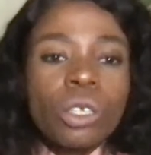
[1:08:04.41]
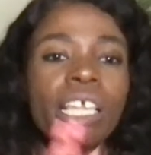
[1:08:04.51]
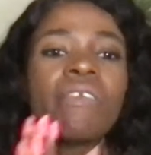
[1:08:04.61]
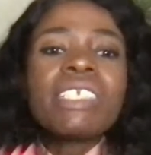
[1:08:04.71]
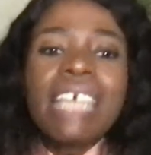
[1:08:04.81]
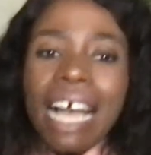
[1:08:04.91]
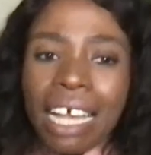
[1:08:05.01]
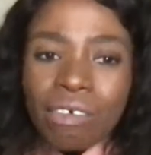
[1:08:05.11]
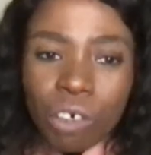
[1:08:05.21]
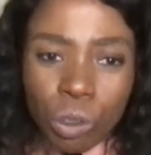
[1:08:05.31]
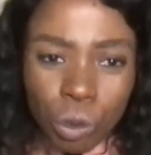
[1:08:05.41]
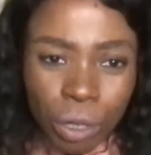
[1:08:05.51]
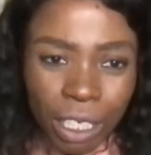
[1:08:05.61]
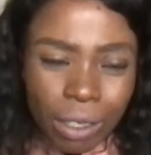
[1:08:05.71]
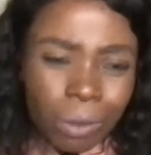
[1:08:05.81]
So if it's hard for you
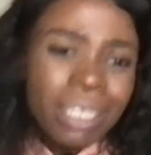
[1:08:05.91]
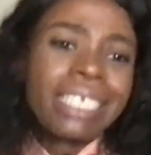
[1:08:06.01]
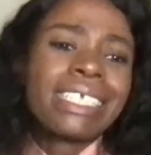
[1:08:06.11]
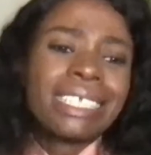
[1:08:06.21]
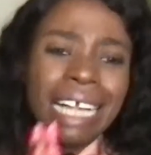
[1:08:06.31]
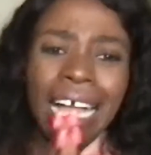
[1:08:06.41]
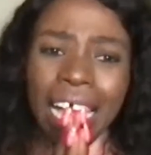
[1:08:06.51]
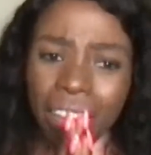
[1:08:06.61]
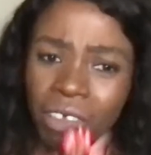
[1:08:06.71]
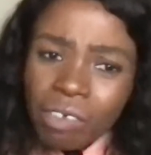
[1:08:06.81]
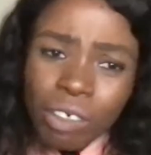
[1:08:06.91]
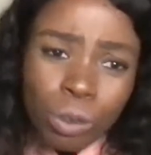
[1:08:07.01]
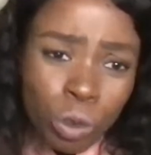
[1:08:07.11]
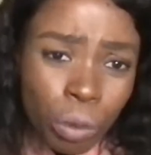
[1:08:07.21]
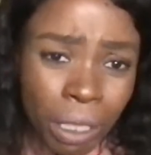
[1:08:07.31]
to get through the cleansing, I've
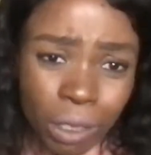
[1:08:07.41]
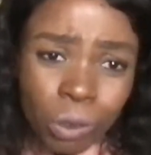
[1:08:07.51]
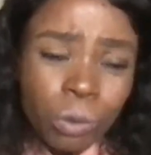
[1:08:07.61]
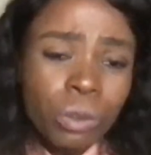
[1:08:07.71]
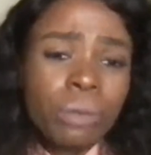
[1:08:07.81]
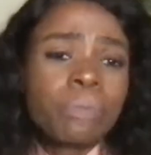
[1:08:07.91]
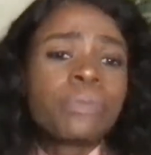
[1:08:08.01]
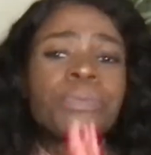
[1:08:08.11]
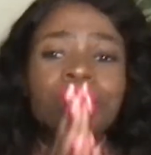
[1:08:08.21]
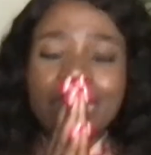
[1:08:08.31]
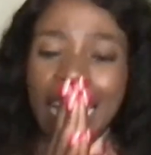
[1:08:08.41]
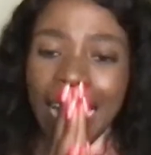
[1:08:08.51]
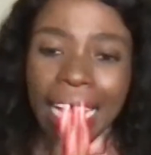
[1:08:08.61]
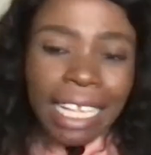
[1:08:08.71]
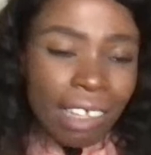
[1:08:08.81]
given you so many tools.
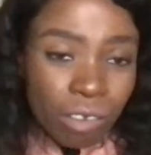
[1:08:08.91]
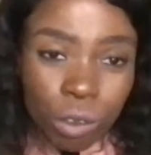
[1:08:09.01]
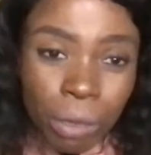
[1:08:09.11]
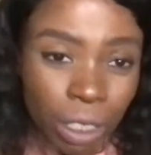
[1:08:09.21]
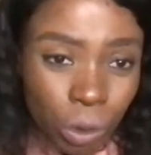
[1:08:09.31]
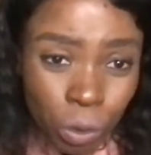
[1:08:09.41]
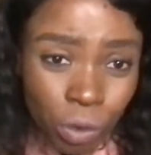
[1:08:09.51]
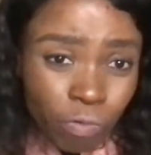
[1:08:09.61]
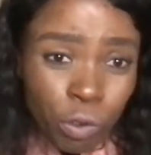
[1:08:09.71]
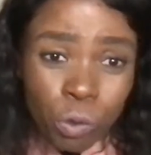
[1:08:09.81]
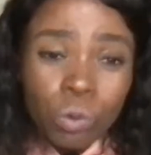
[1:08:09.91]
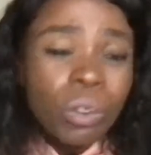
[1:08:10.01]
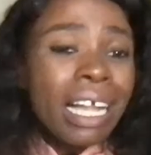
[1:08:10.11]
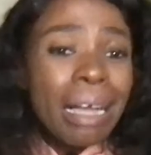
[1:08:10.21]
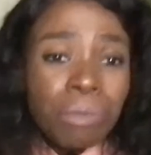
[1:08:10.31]
I have so many tools for
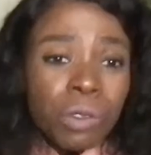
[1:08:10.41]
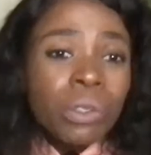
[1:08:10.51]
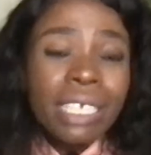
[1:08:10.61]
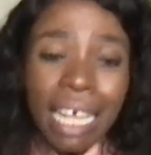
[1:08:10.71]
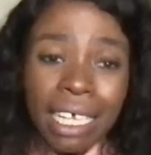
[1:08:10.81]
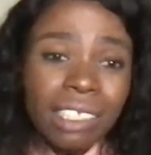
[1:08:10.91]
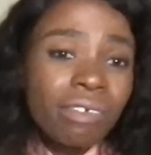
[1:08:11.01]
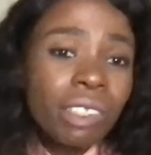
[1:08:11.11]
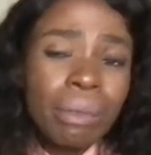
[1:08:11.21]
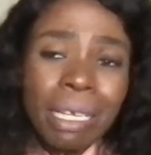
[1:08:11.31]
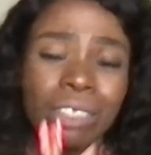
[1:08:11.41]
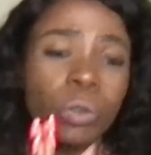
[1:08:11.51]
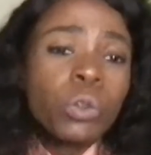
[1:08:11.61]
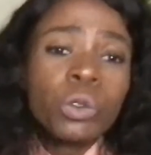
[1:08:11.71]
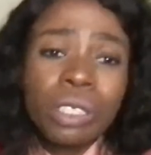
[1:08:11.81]
you. Come through and ask for them. I
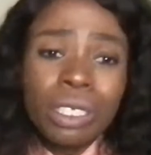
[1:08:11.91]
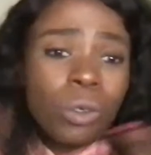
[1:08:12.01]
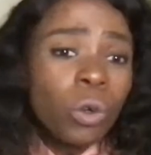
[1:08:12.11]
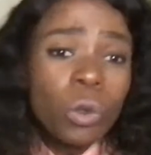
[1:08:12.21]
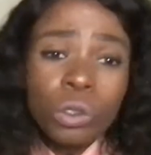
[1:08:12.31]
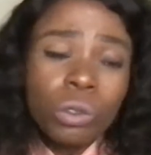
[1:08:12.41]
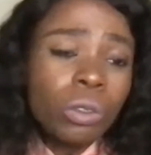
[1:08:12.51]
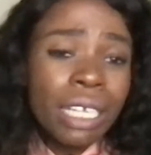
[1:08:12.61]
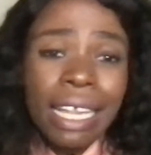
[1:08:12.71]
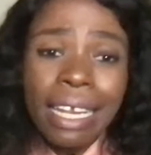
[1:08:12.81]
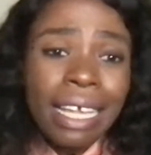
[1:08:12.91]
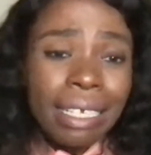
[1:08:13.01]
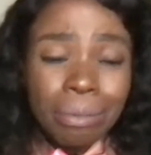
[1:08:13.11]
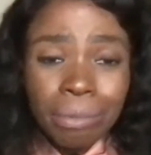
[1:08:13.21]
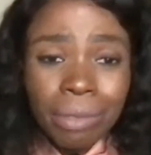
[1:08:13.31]
told you there's a course on
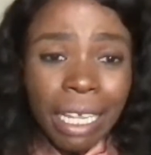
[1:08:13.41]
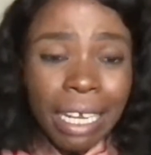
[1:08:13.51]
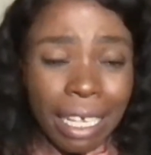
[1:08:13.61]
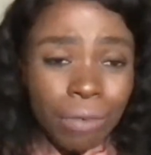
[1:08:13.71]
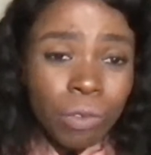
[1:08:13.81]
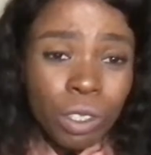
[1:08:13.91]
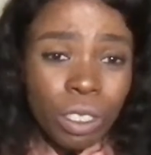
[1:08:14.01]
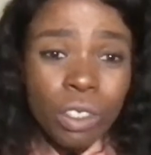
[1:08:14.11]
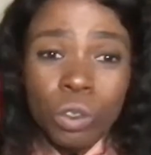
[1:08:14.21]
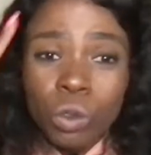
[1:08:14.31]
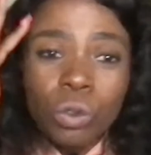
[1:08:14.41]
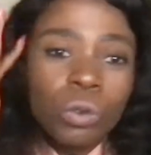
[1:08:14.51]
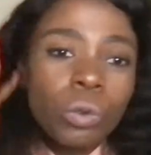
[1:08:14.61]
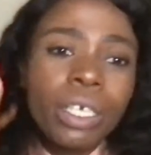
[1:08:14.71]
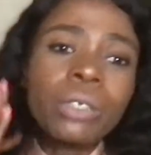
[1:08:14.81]
align into
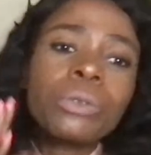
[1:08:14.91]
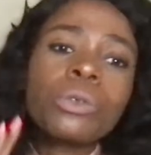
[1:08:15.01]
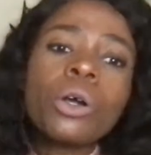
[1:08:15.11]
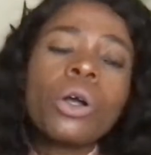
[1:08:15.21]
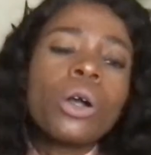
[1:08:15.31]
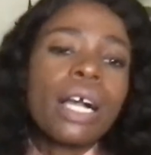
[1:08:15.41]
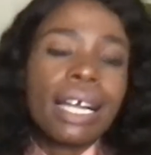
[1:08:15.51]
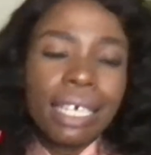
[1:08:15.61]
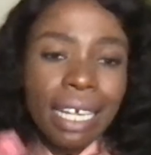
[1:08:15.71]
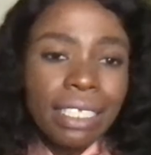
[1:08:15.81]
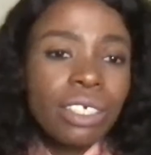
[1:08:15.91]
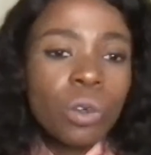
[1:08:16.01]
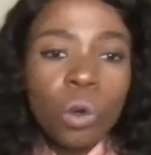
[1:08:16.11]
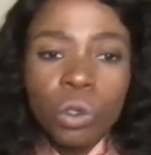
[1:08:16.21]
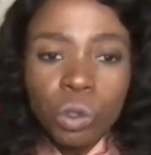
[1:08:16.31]
you, where you are
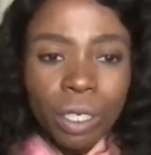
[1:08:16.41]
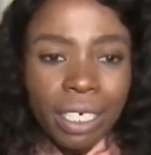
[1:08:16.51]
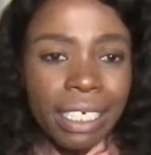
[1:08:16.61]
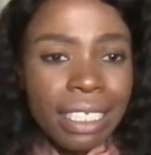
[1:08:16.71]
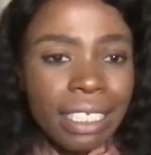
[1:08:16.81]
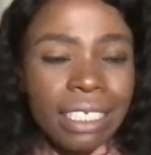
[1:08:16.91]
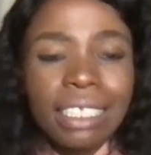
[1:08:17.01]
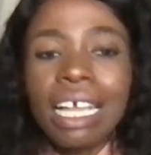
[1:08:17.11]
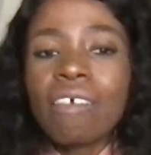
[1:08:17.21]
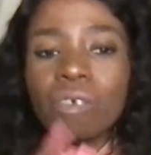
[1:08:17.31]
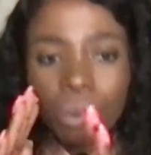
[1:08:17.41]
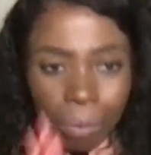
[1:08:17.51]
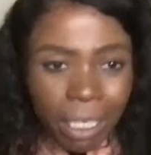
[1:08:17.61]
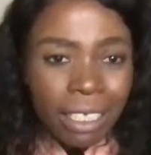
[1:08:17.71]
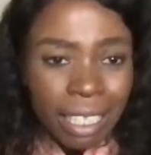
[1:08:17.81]
cutting codes, you are releasing stuff.
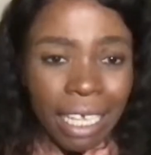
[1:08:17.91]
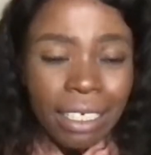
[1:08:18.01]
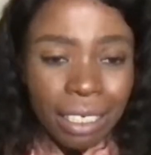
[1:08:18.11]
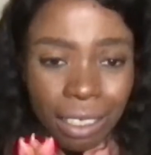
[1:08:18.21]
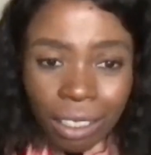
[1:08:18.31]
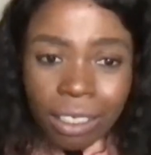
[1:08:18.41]
Make that